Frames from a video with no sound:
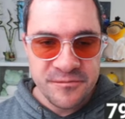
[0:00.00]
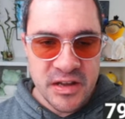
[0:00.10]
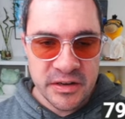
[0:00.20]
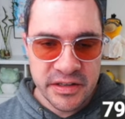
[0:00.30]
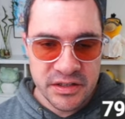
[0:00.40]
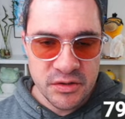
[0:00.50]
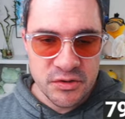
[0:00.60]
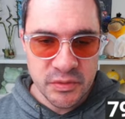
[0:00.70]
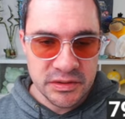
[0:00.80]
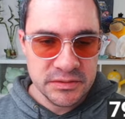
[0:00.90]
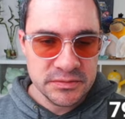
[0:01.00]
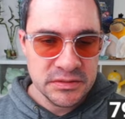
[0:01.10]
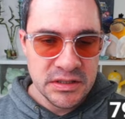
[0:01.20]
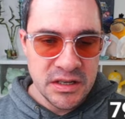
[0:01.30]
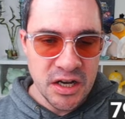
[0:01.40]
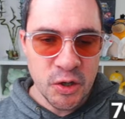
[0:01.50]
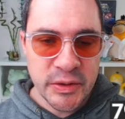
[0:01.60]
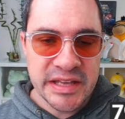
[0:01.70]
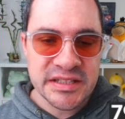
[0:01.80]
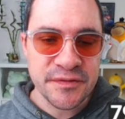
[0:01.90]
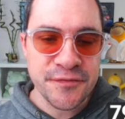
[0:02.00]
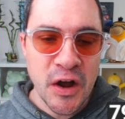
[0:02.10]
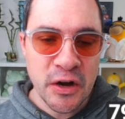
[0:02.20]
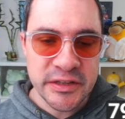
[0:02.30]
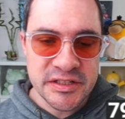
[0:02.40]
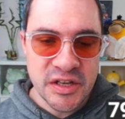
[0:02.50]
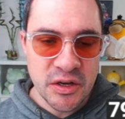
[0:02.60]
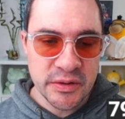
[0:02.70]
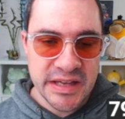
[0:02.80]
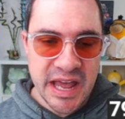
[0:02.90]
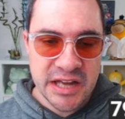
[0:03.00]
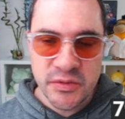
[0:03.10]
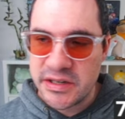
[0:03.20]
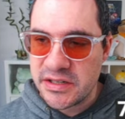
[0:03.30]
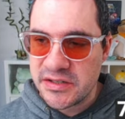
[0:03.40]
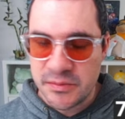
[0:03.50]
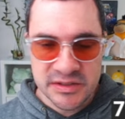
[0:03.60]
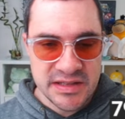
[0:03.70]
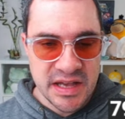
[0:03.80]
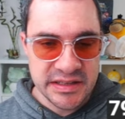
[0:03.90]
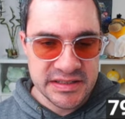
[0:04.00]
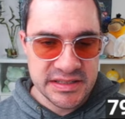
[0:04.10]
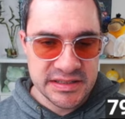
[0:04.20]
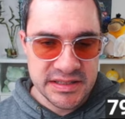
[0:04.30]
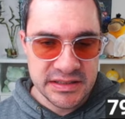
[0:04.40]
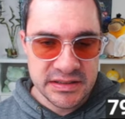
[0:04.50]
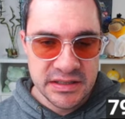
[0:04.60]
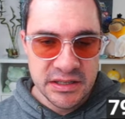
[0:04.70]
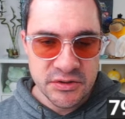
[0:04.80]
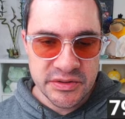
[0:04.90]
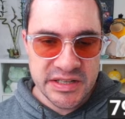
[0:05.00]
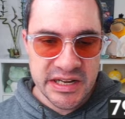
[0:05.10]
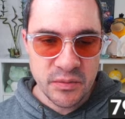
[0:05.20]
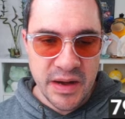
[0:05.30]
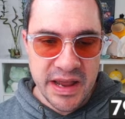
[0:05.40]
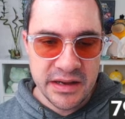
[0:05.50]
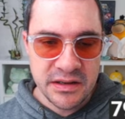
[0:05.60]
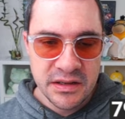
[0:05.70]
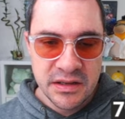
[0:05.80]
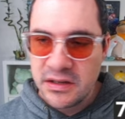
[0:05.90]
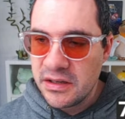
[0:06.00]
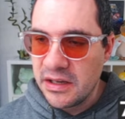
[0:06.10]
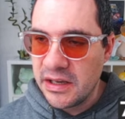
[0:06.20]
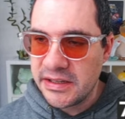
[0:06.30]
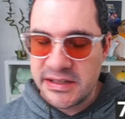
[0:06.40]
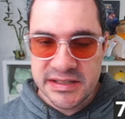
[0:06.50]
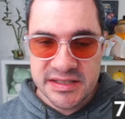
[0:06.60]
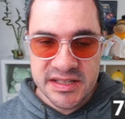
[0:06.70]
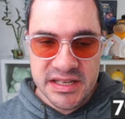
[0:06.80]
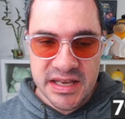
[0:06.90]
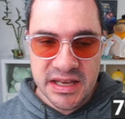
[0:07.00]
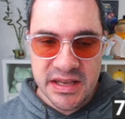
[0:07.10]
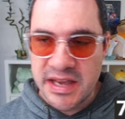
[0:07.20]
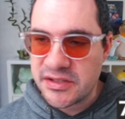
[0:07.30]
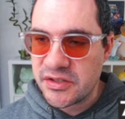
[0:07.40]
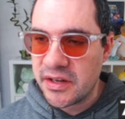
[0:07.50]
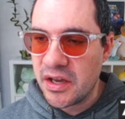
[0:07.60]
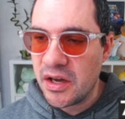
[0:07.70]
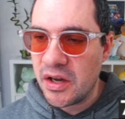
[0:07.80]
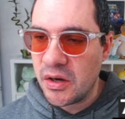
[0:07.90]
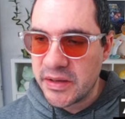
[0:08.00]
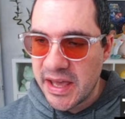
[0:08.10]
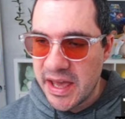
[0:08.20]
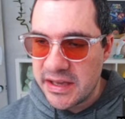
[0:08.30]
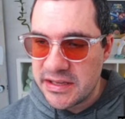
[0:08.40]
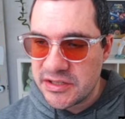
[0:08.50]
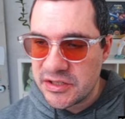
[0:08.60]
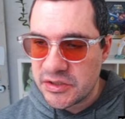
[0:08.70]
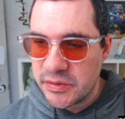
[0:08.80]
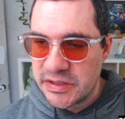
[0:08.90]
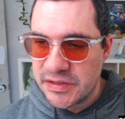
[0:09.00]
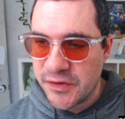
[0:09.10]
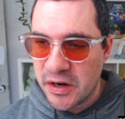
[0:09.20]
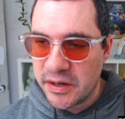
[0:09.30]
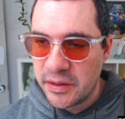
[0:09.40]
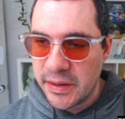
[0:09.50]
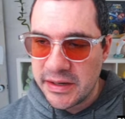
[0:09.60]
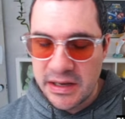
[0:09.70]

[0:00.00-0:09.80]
Very unusual. Okay, Safari Zone. Catch rate is almost non-existent. Bertini ran. Uh, he did the Seeking yesterday. Okay, he's just doing Safari right